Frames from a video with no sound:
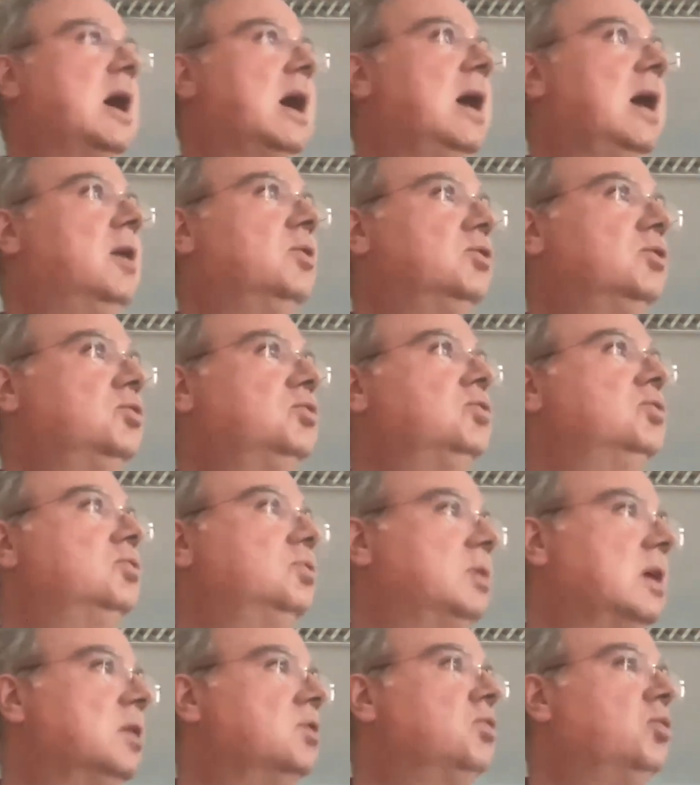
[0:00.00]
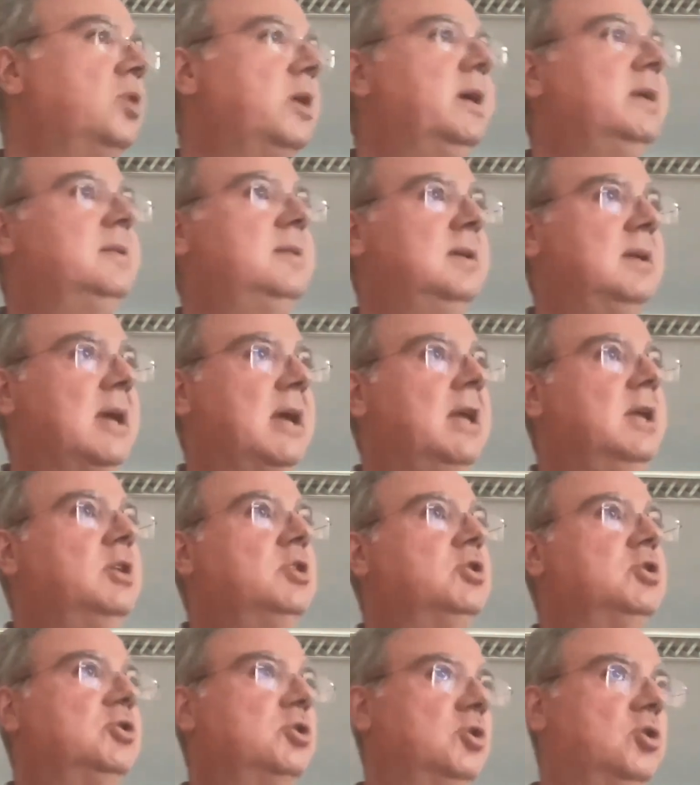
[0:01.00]
how to calculate the
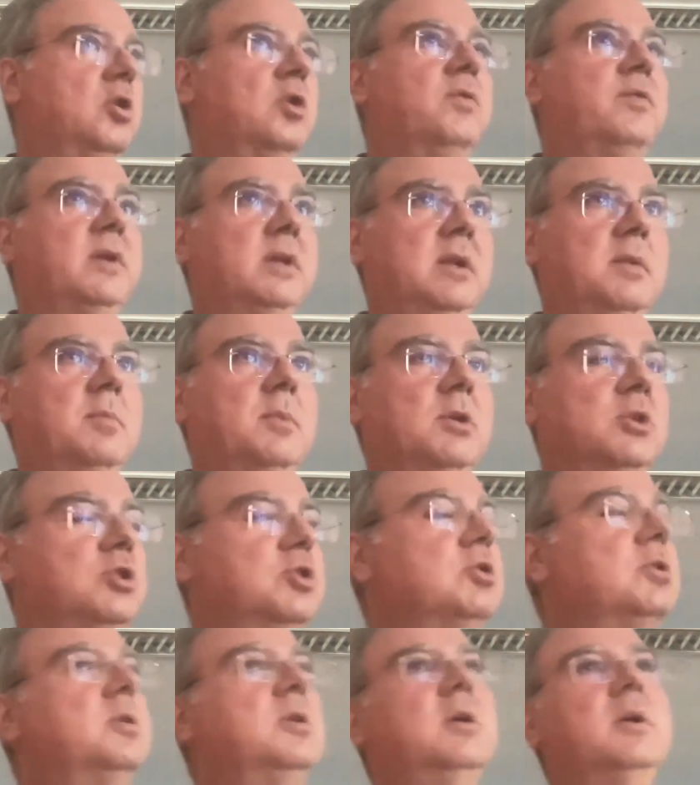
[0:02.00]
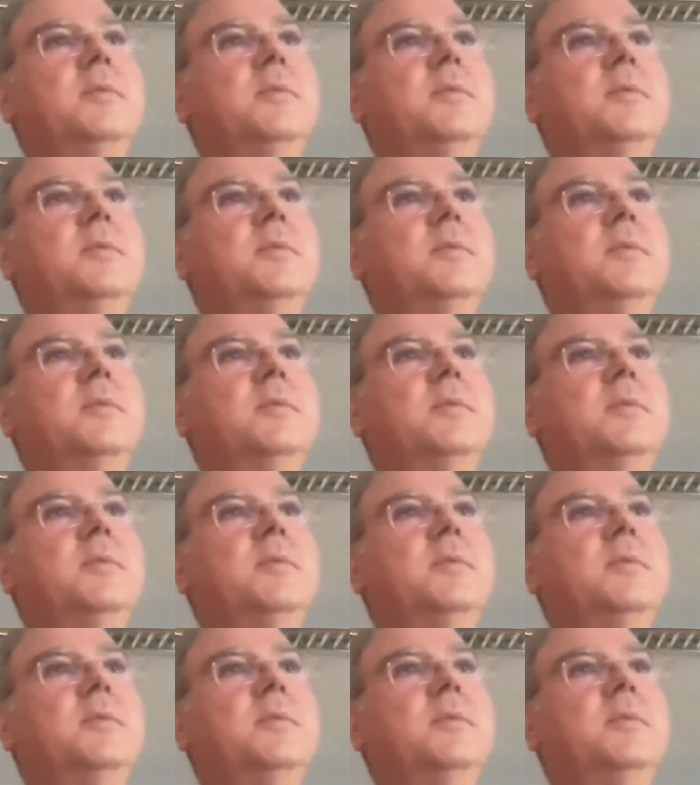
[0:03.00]
age of an image.